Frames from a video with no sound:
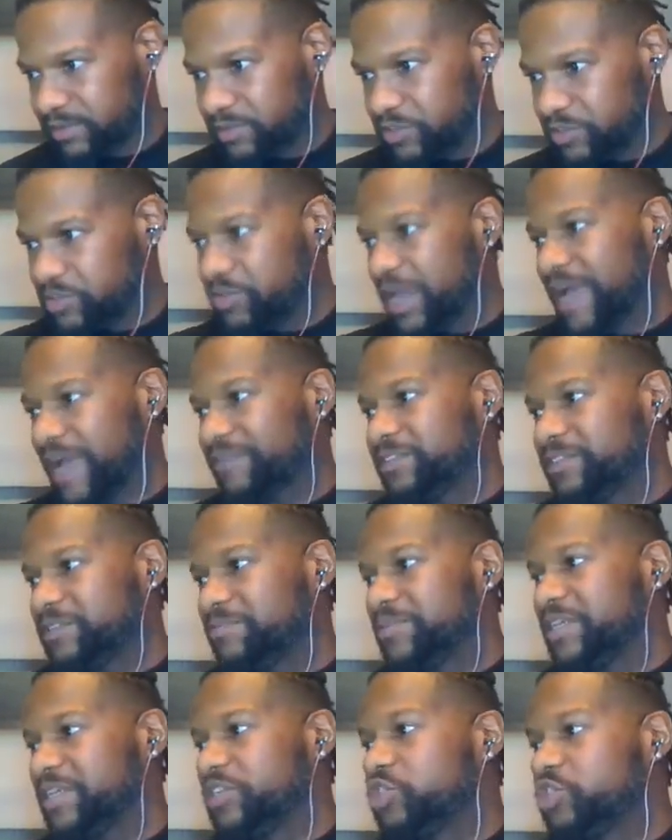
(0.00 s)
You have to
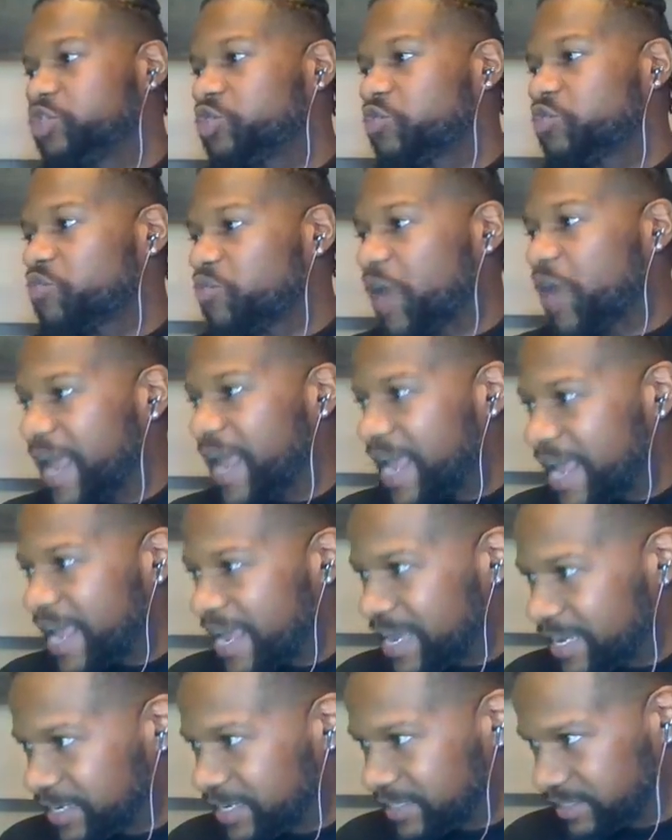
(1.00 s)
be
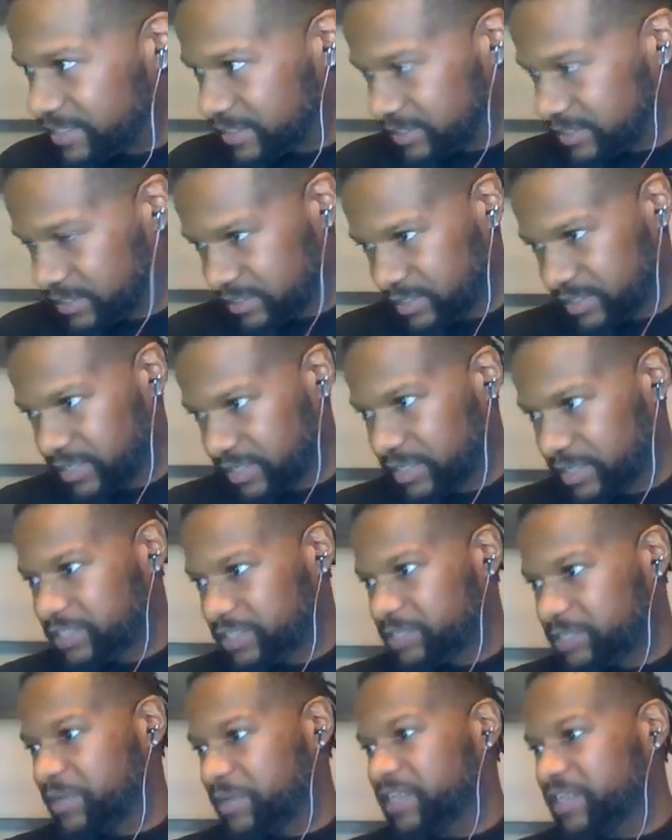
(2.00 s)
trained,
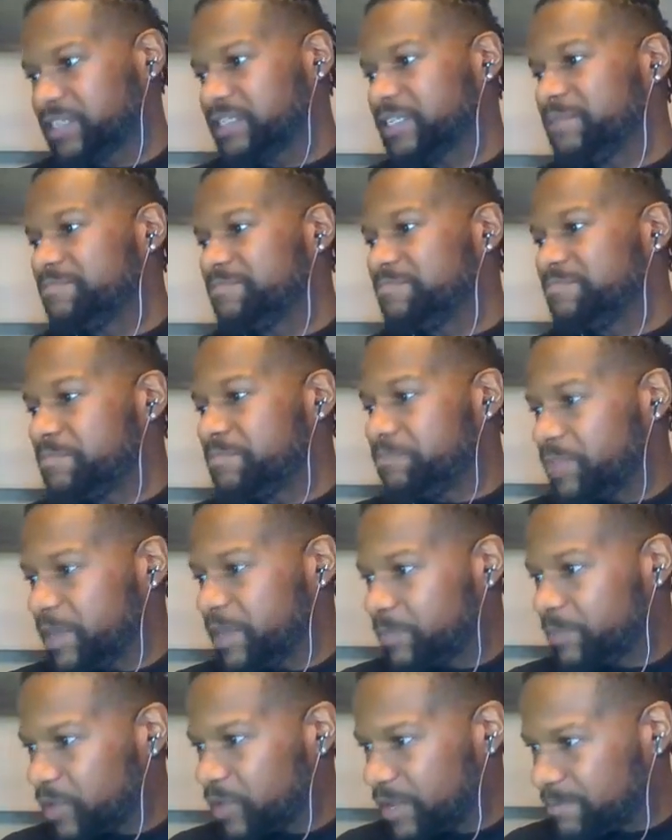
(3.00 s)
especially
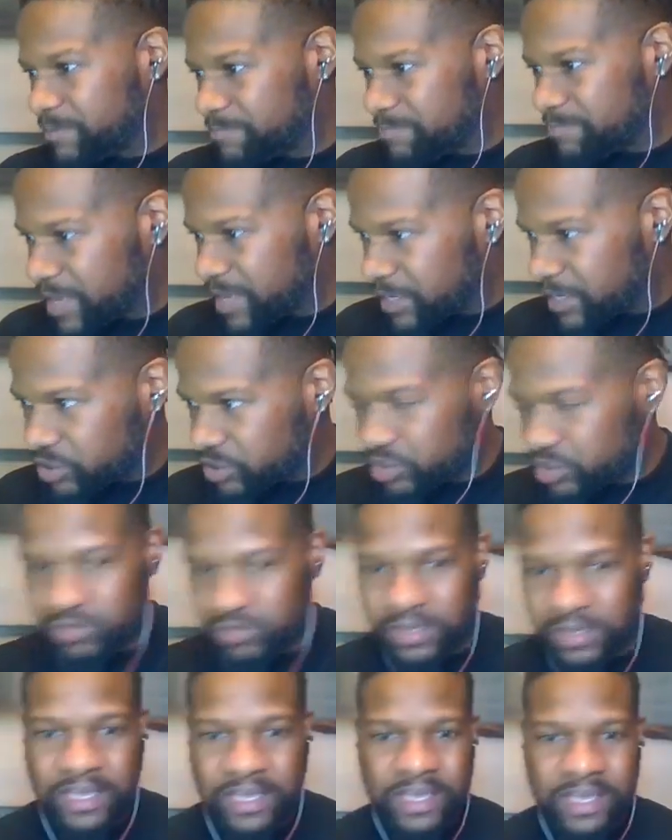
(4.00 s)
people in
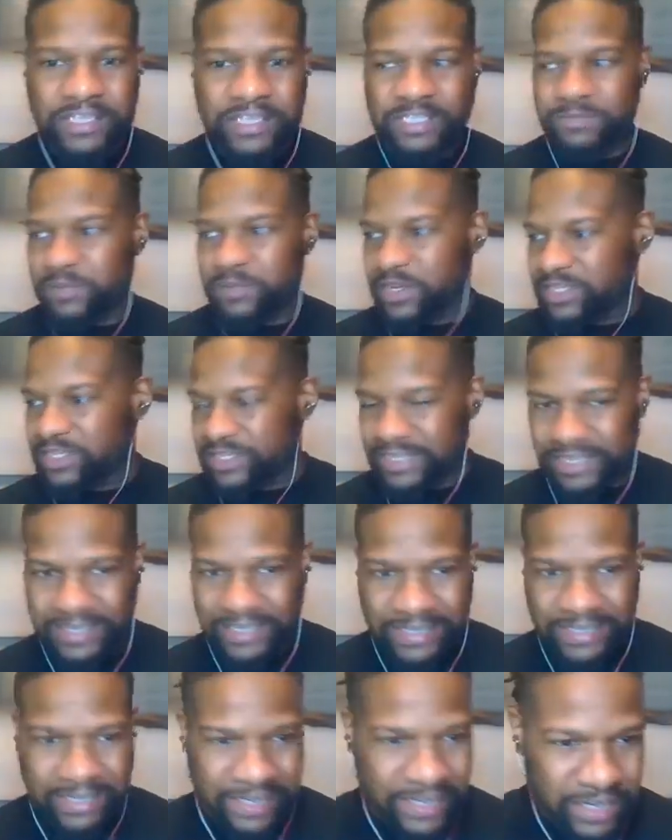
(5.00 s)
ministry,
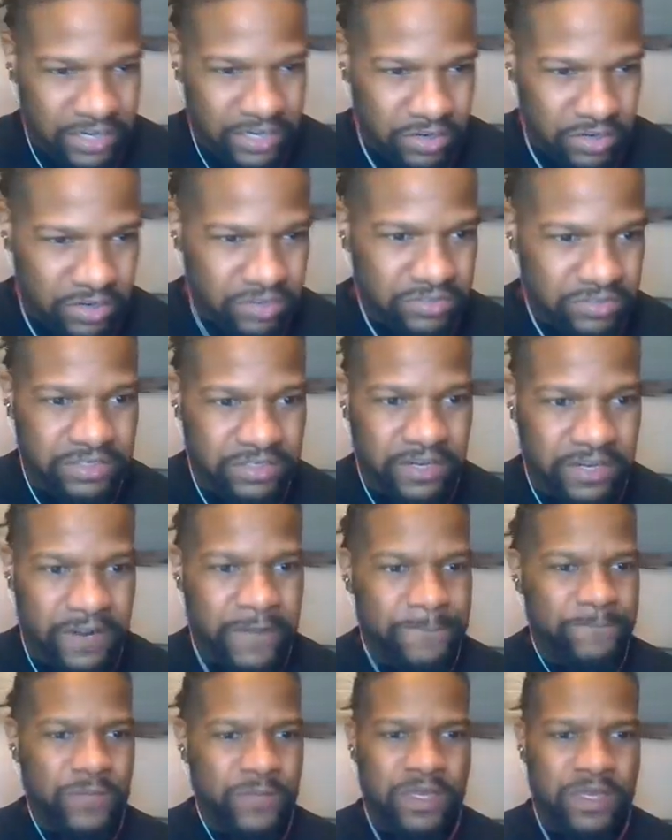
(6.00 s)
especially leaders.
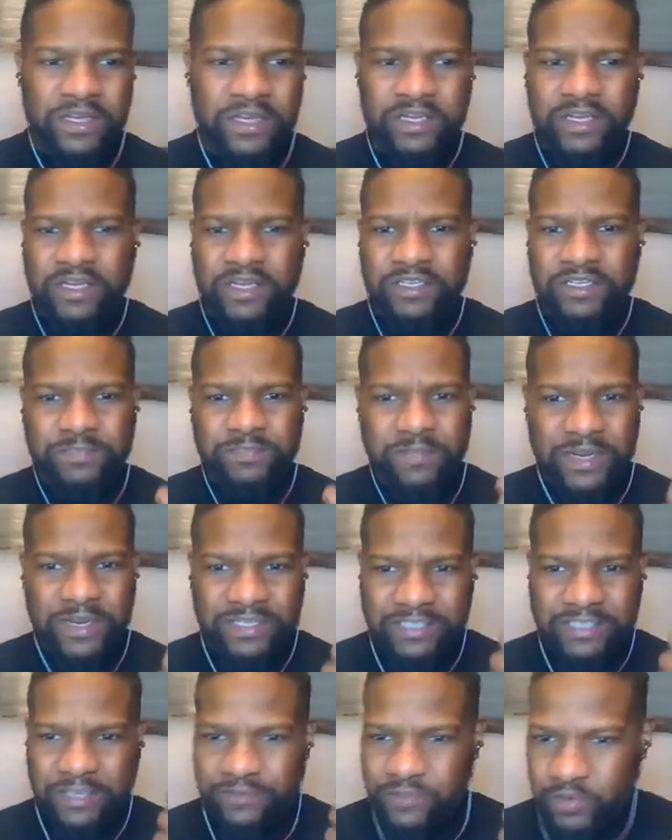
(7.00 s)

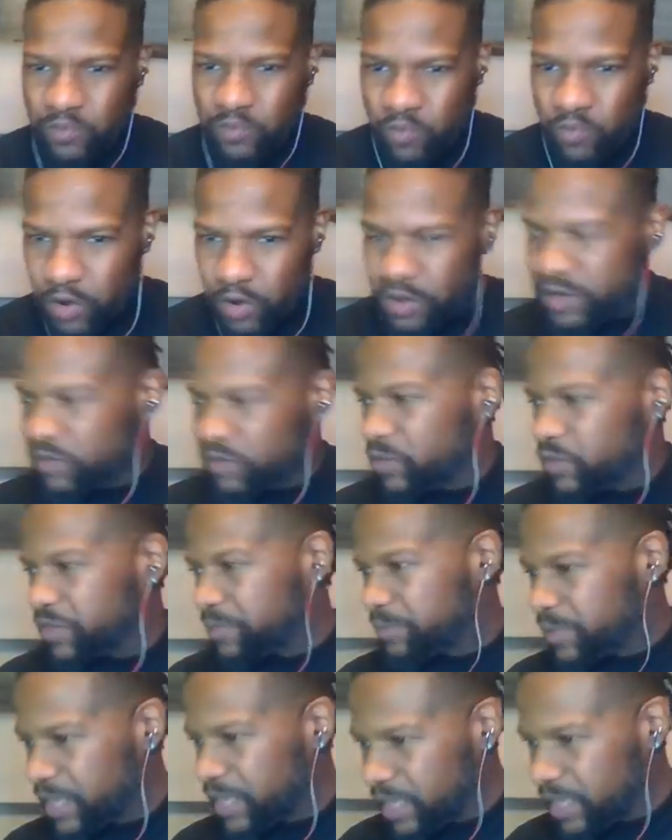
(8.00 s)
especially if you're working
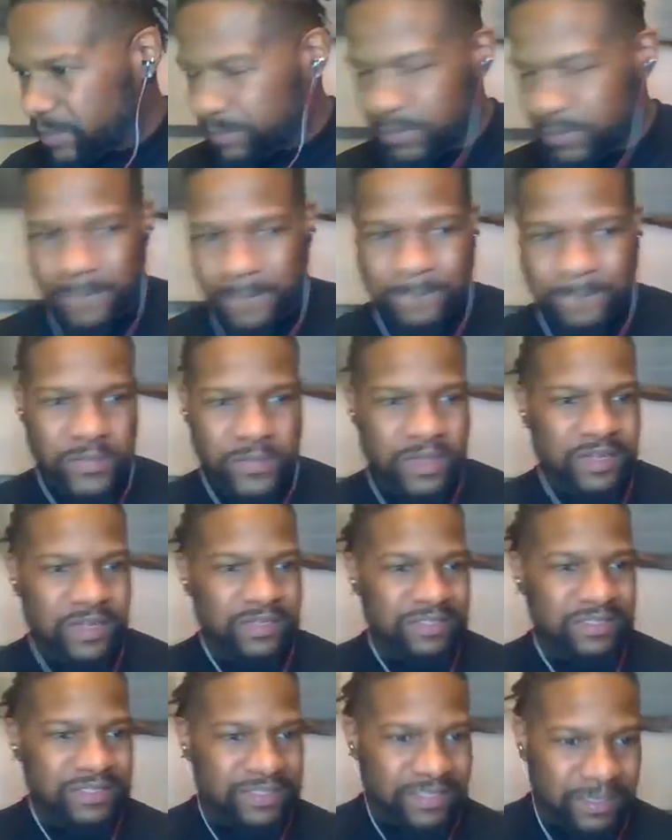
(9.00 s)
with people.
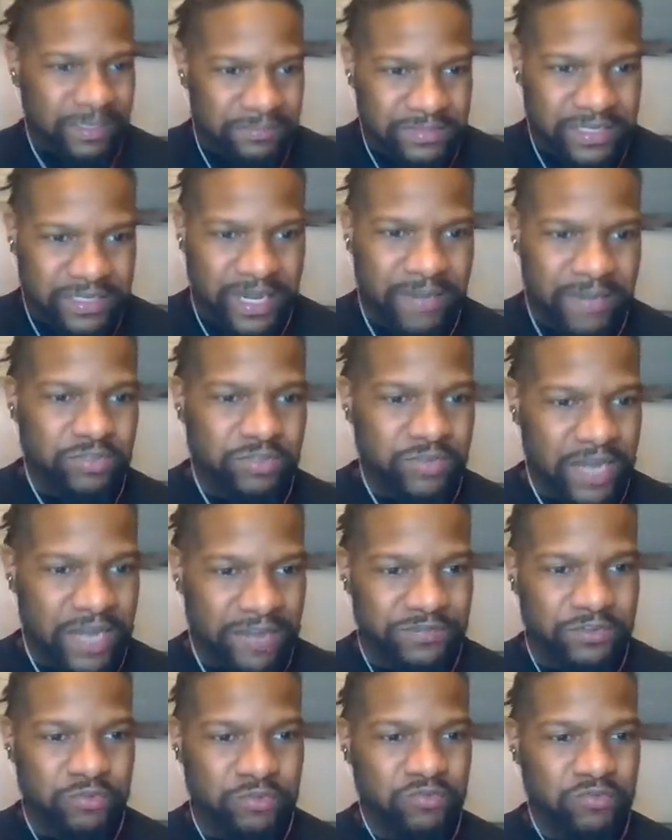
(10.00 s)
Sometimes you
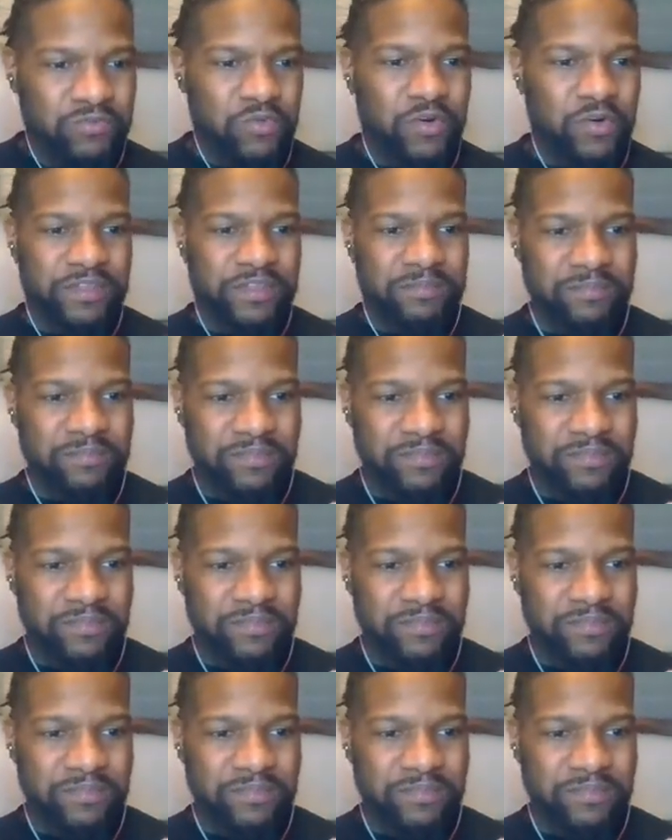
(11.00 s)
have to do more than